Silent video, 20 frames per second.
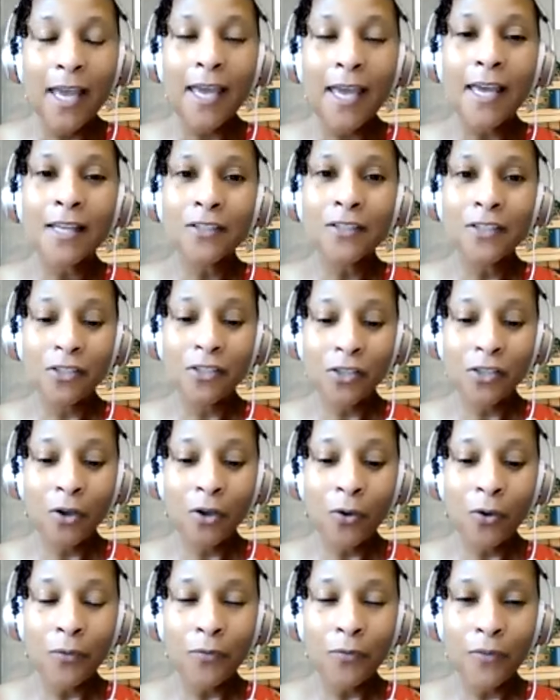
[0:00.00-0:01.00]
And
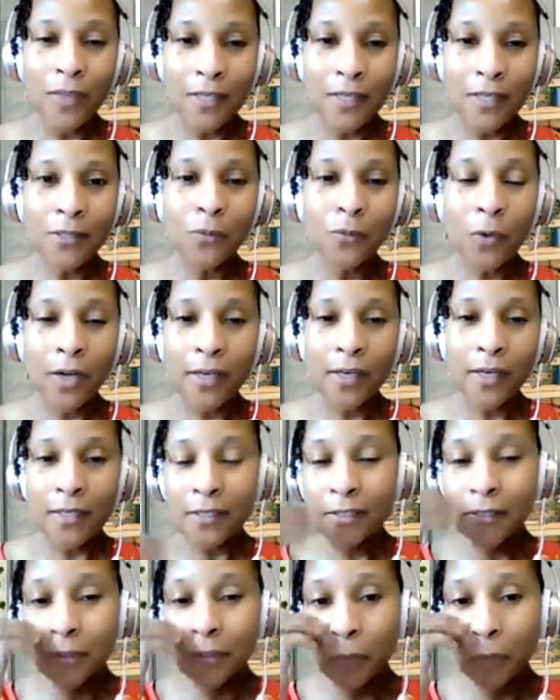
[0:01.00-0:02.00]
so, this work
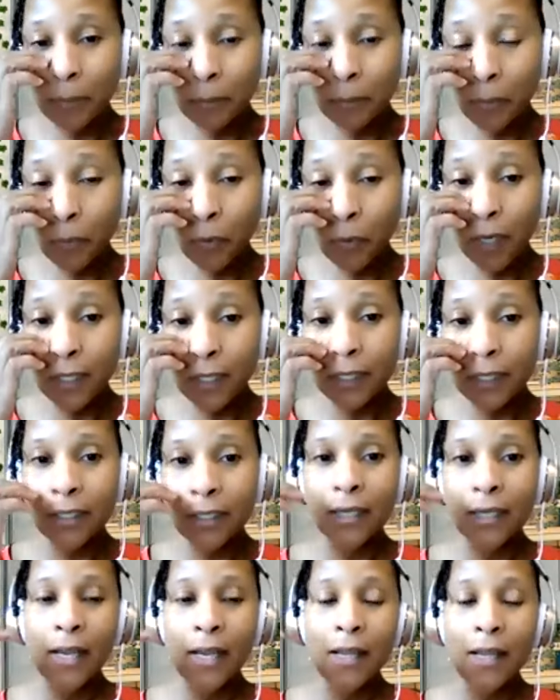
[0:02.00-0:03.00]
is so
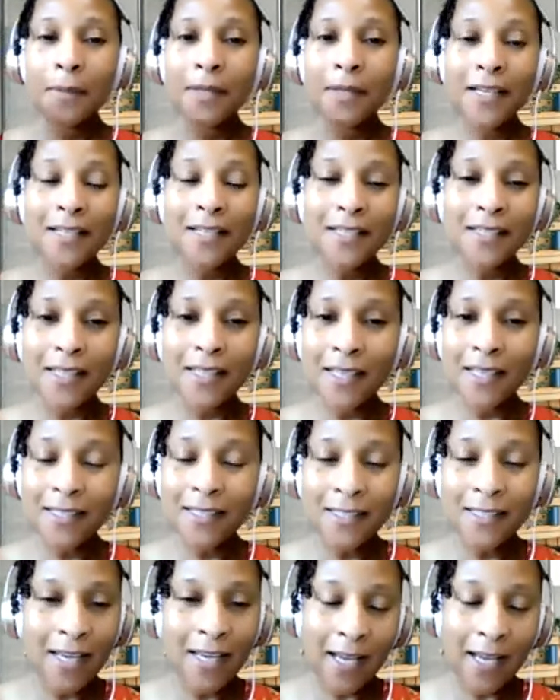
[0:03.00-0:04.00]
important because it's
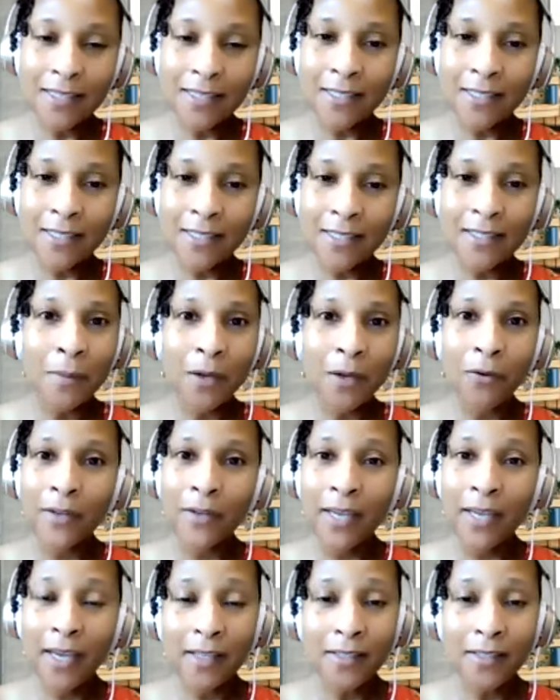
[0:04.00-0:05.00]
not just
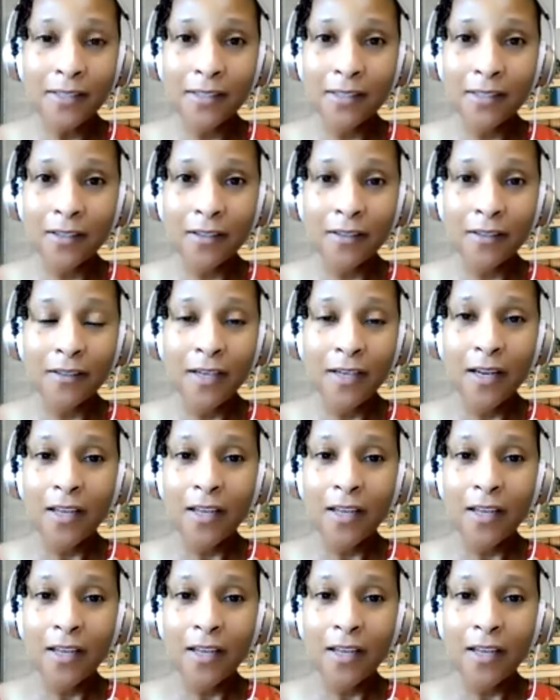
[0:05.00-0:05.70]
about cancer,